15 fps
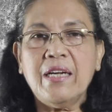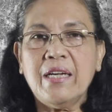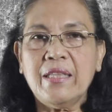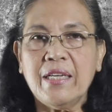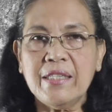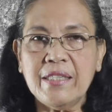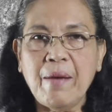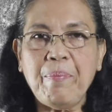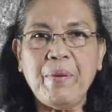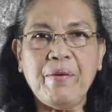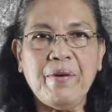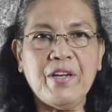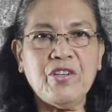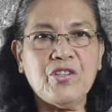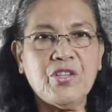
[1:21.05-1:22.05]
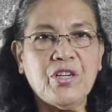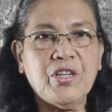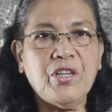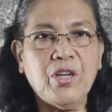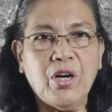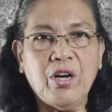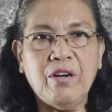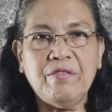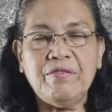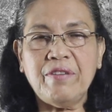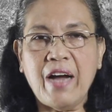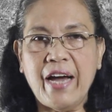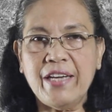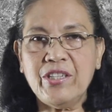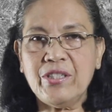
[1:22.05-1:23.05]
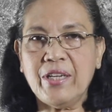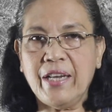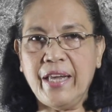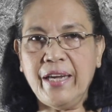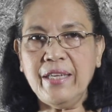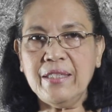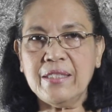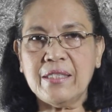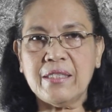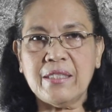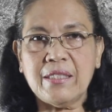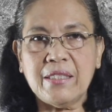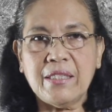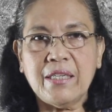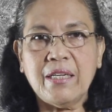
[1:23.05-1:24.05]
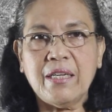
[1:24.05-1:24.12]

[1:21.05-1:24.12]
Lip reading: the separation of isolates.